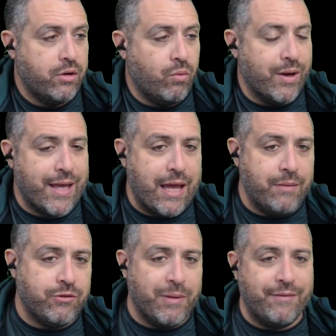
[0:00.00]
What
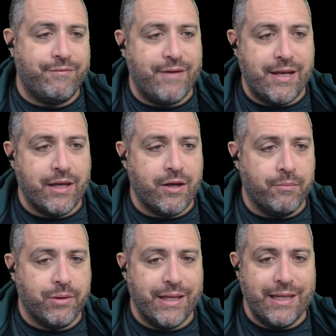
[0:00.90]
games am I fading
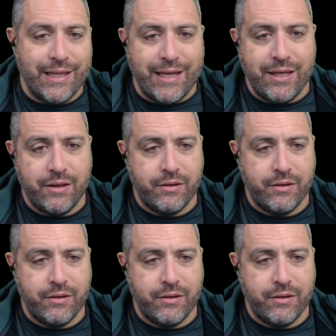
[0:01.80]
completely?